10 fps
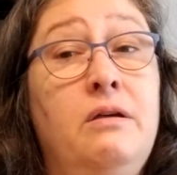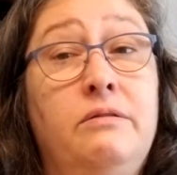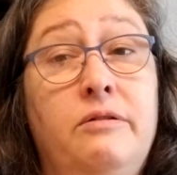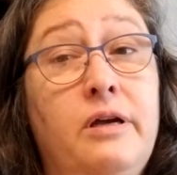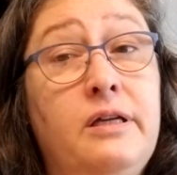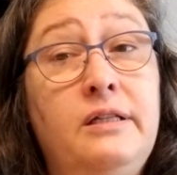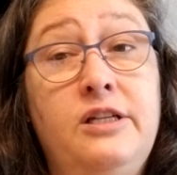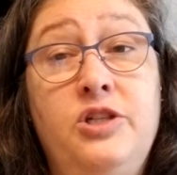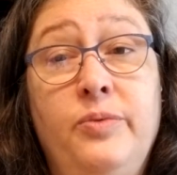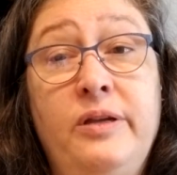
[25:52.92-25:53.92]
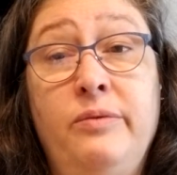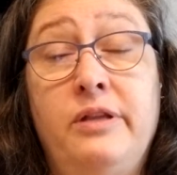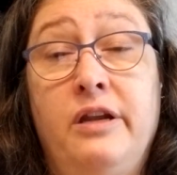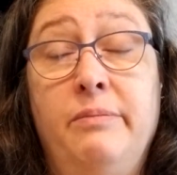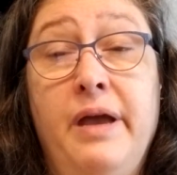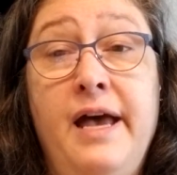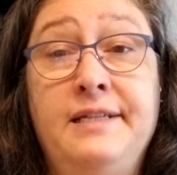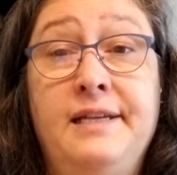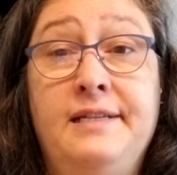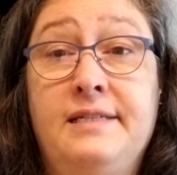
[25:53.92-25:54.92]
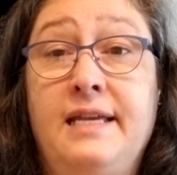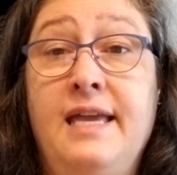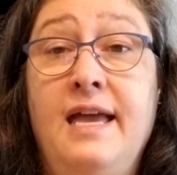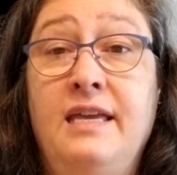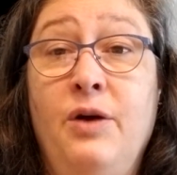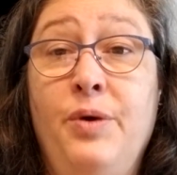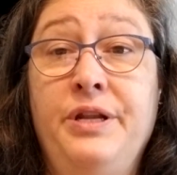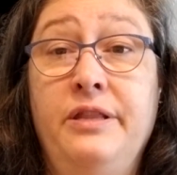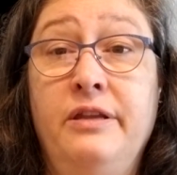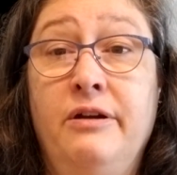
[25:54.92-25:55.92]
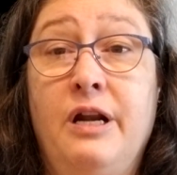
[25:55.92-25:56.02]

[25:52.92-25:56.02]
"They're not going to let you in without a mask." He says, "I can't get one in there."